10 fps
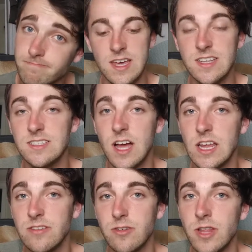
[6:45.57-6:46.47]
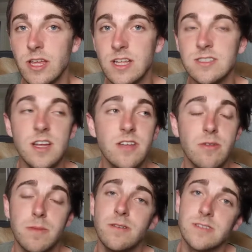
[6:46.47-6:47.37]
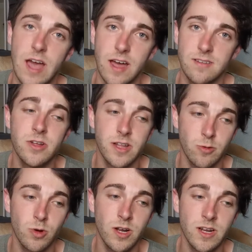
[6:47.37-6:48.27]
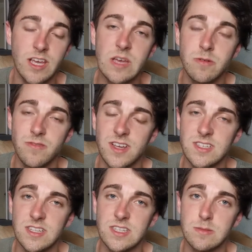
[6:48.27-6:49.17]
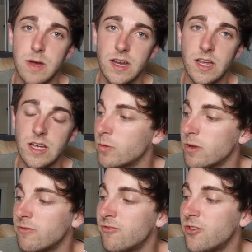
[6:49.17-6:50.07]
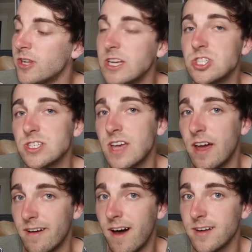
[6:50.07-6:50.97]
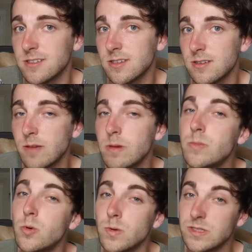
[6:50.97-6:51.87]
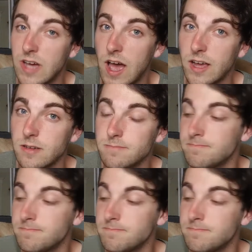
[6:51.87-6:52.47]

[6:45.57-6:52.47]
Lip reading: That is not even, it's not even built yet. But they're we're gonna keep investing this money when we fully just cannot. People will die.